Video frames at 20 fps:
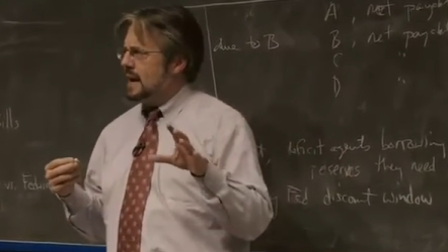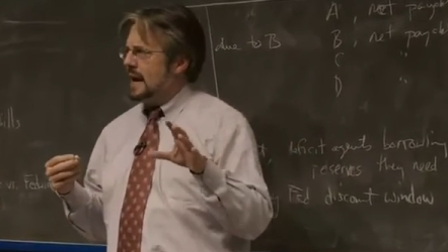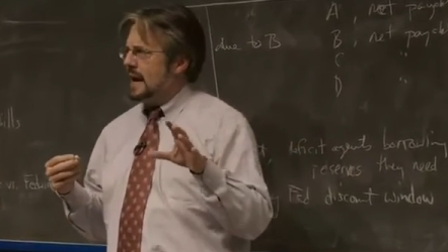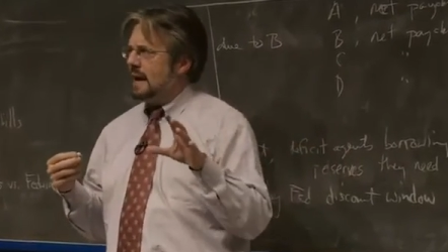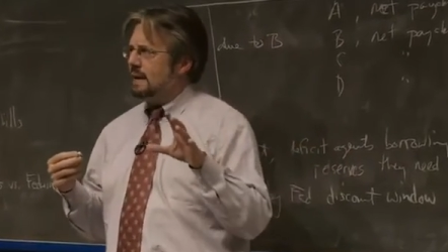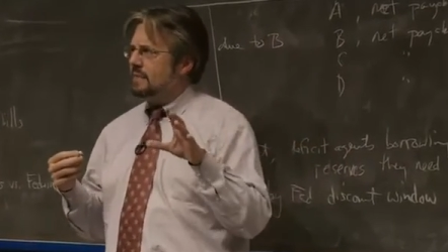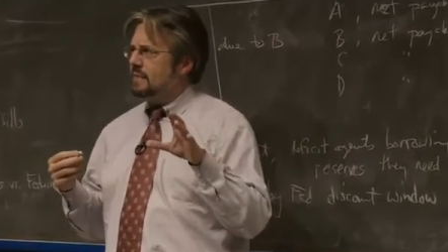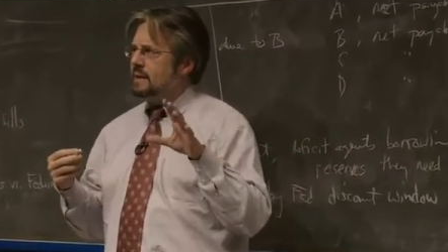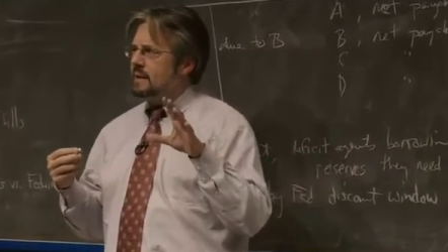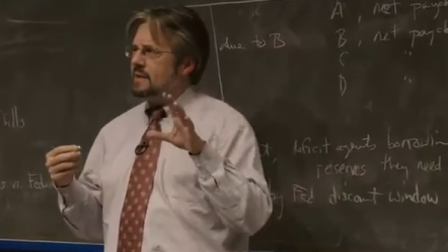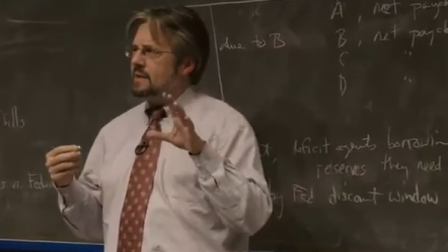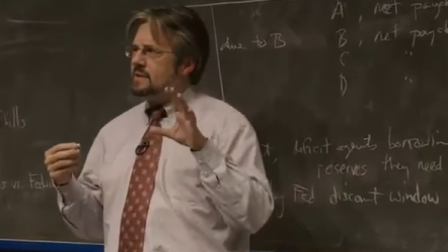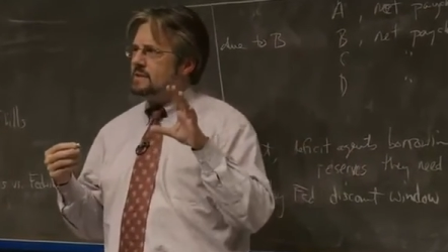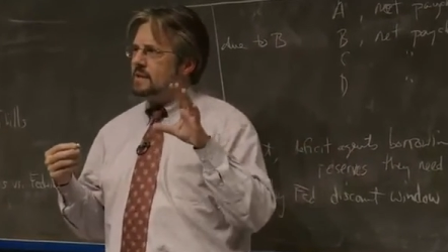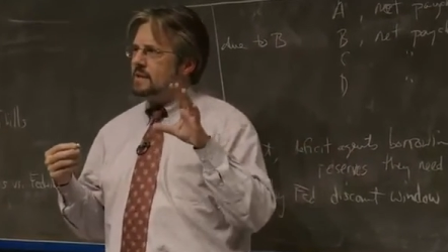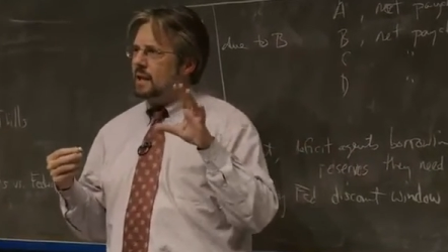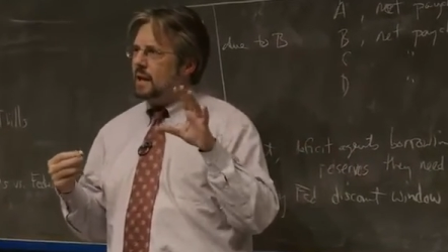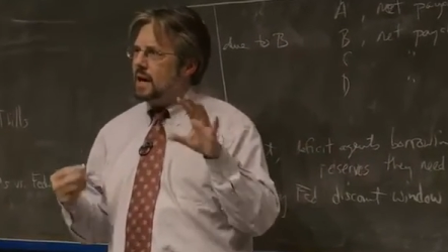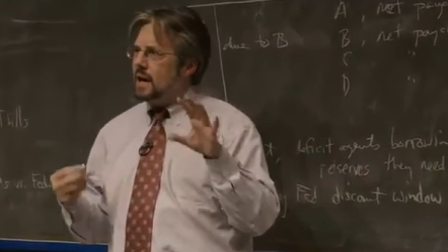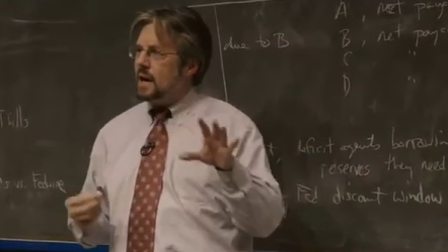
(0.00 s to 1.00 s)
I think there's
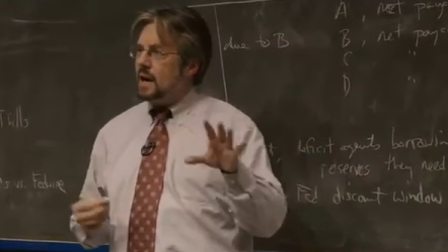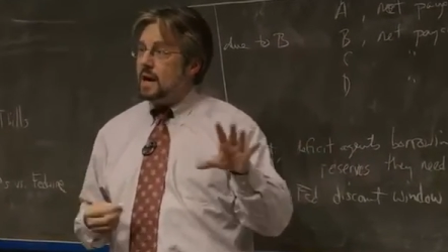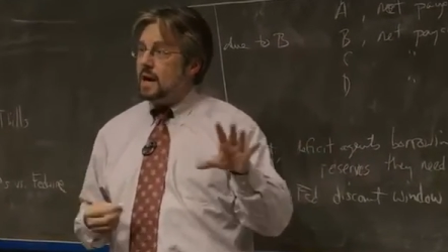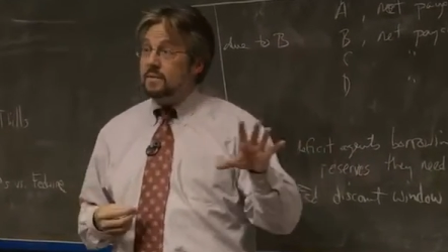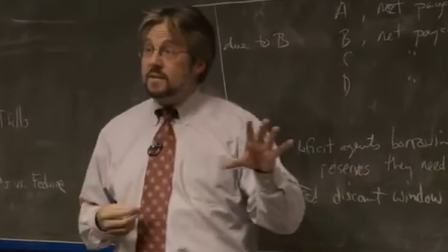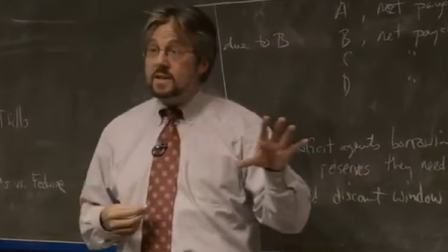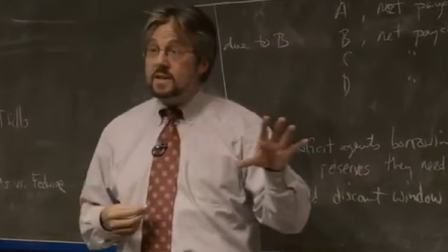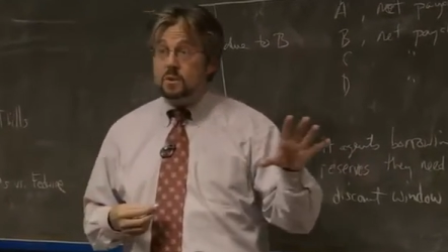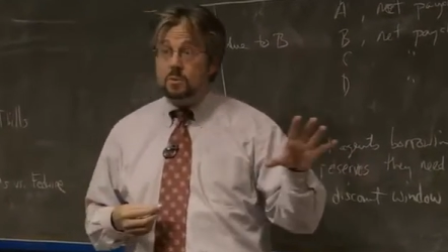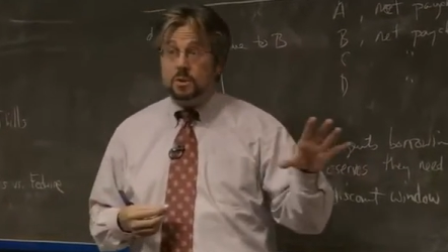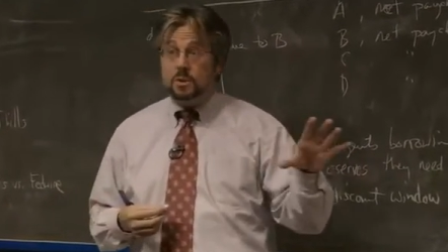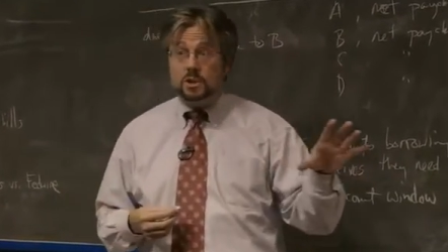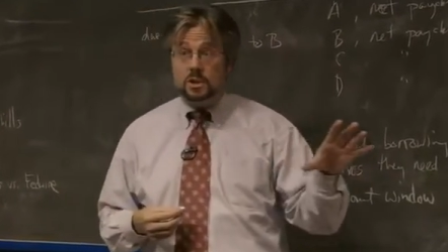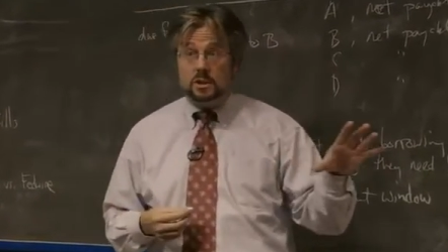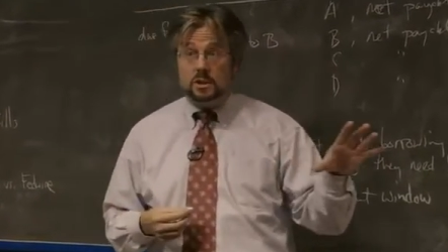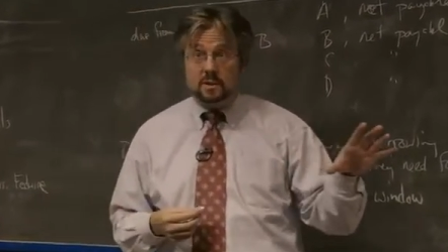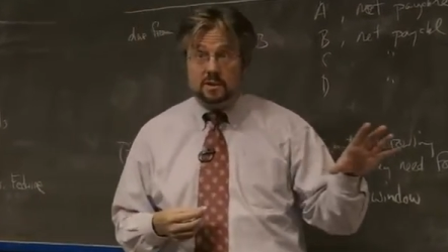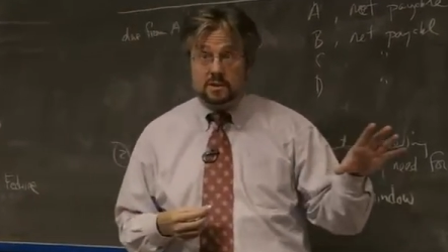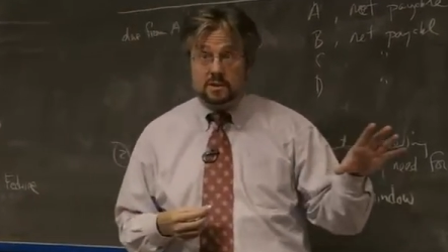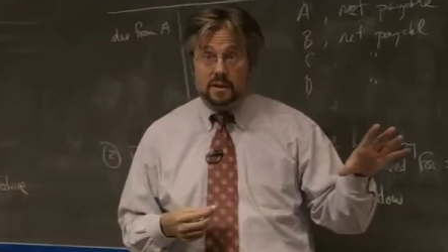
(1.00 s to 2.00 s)
a lot of
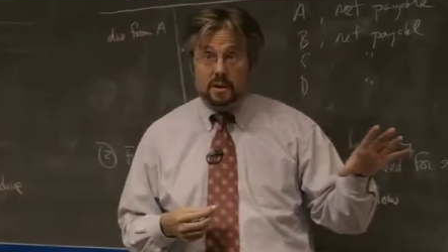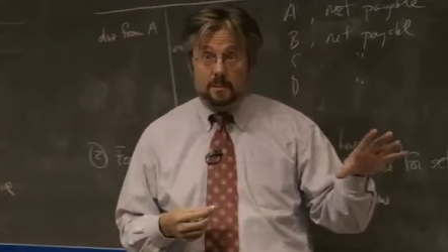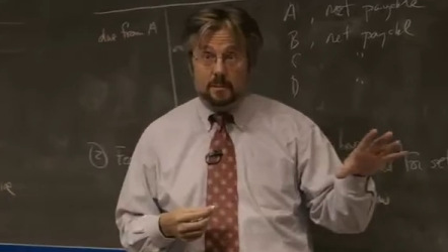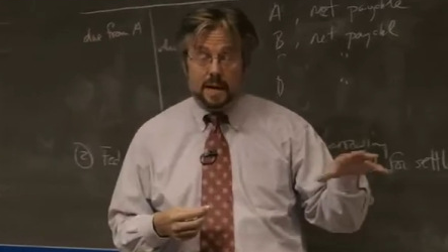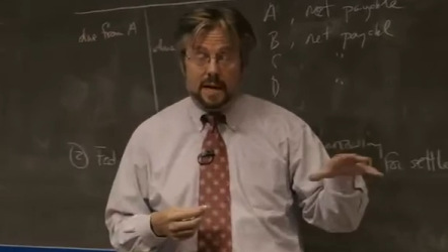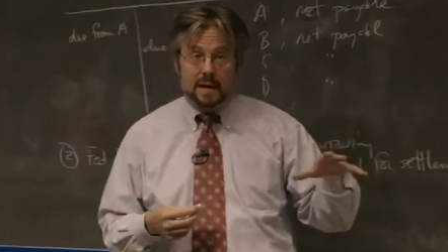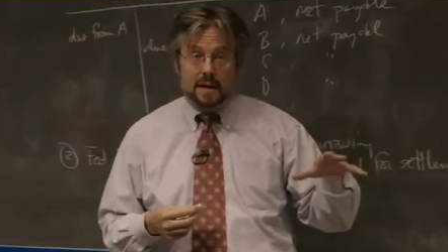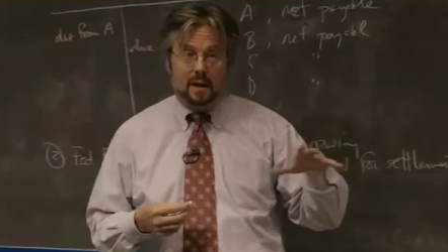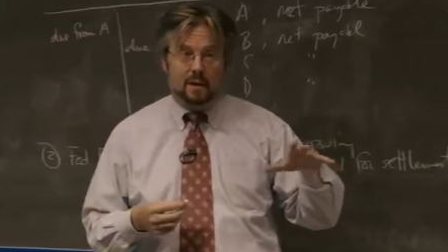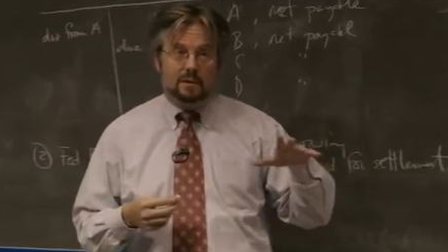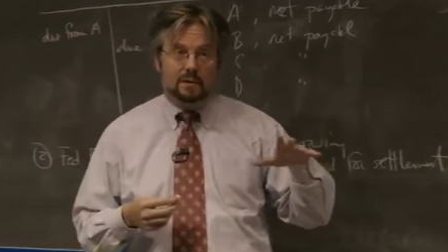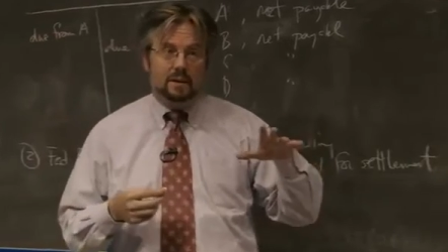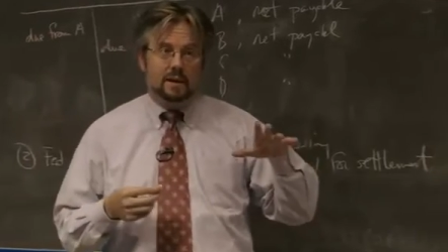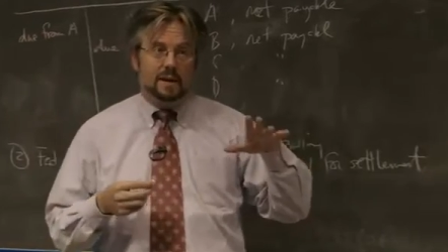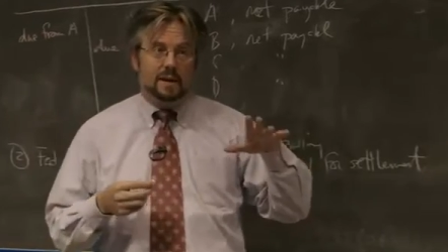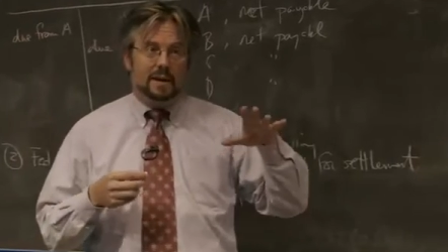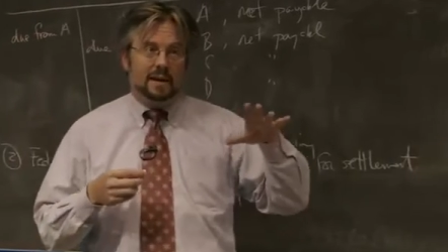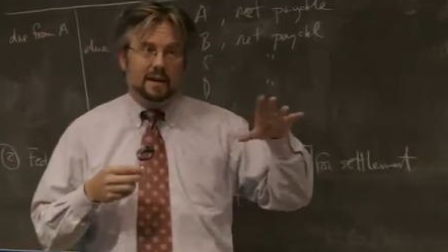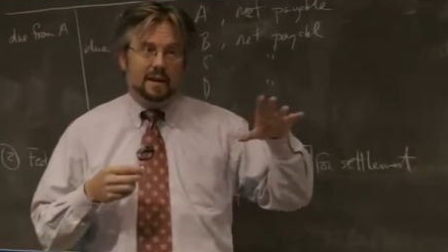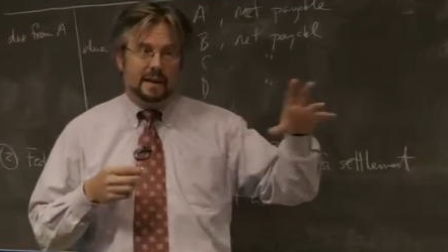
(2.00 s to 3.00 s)
intuitions about
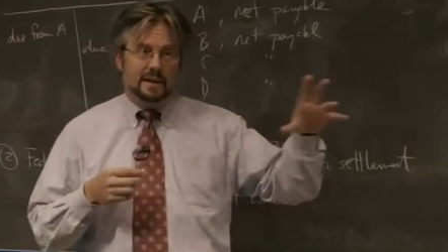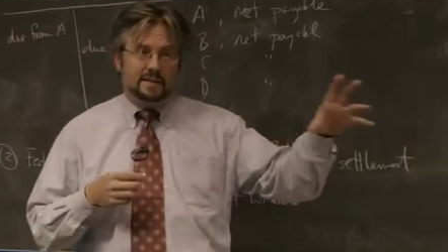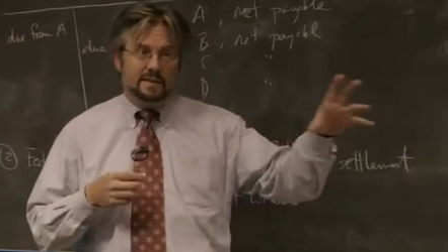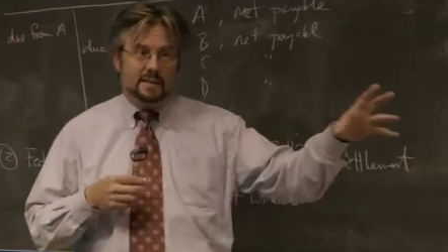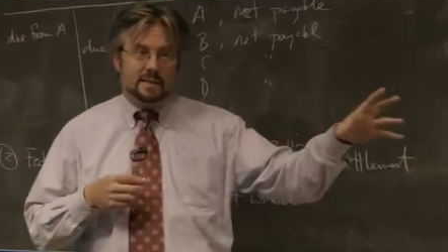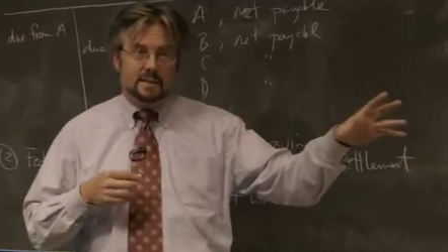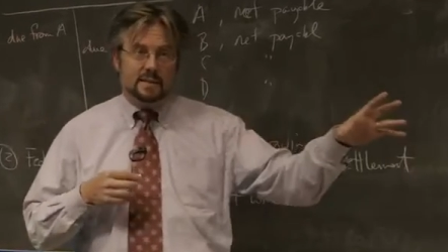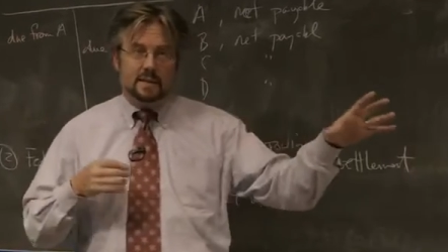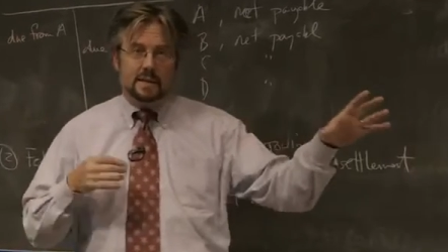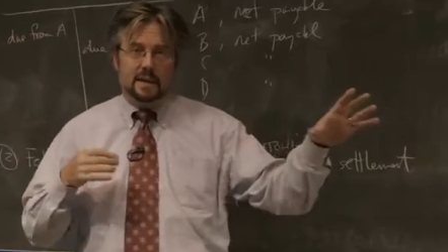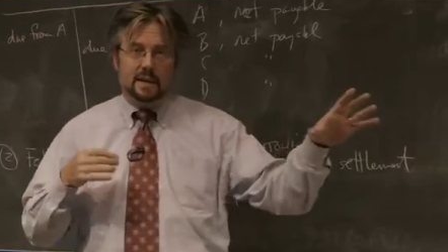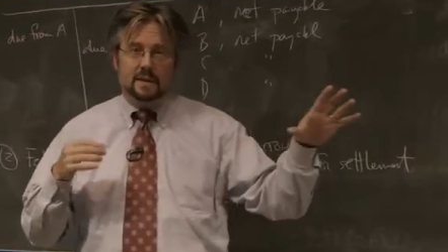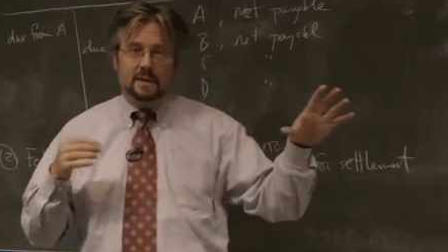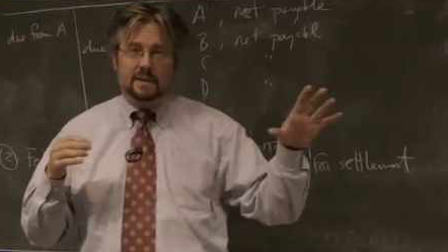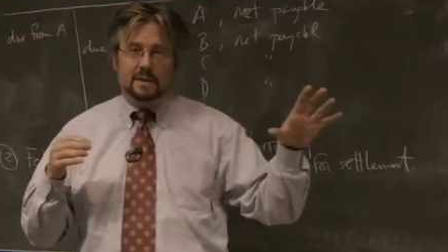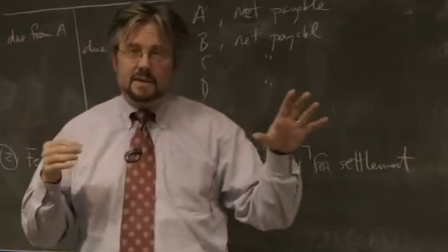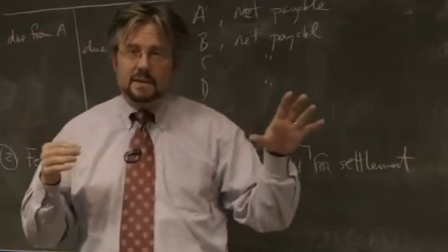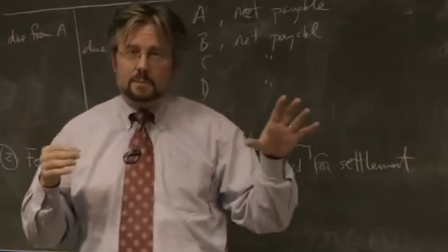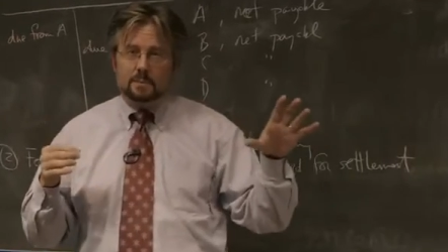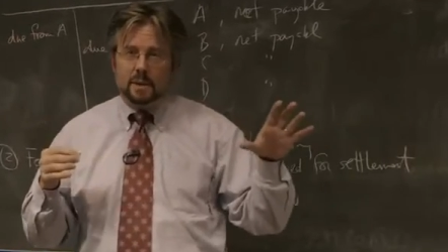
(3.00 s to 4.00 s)
elasticity and
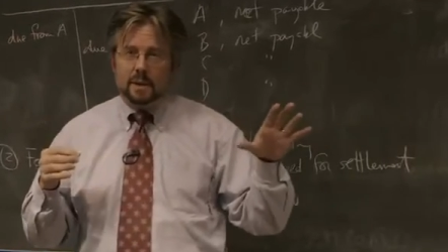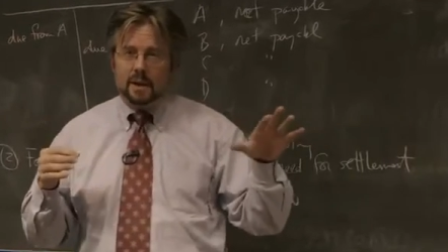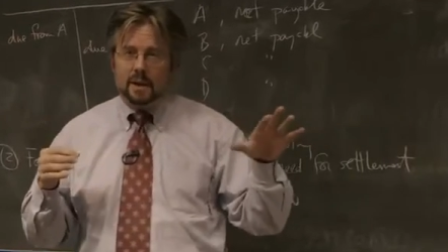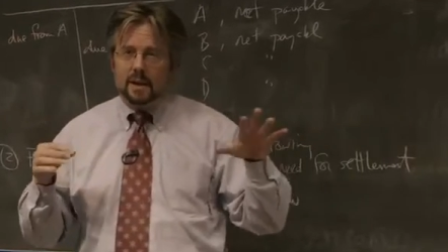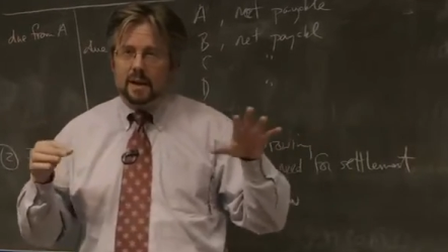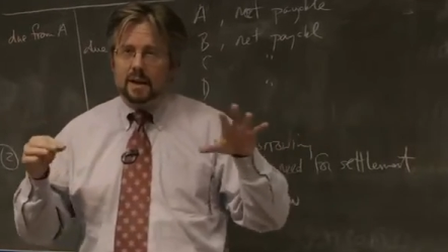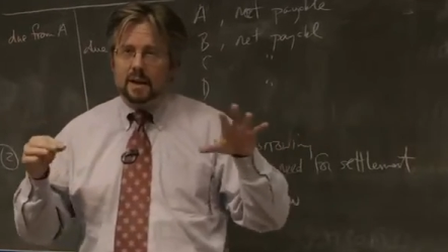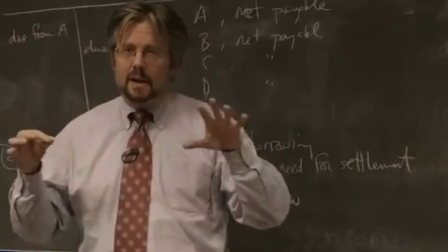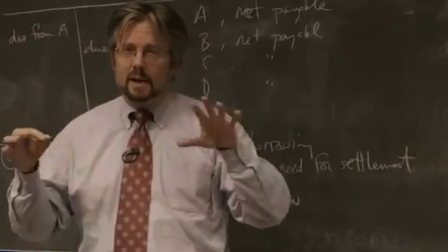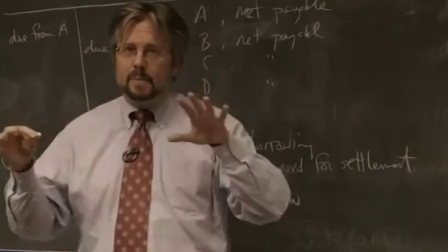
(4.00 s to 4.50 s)
discipline,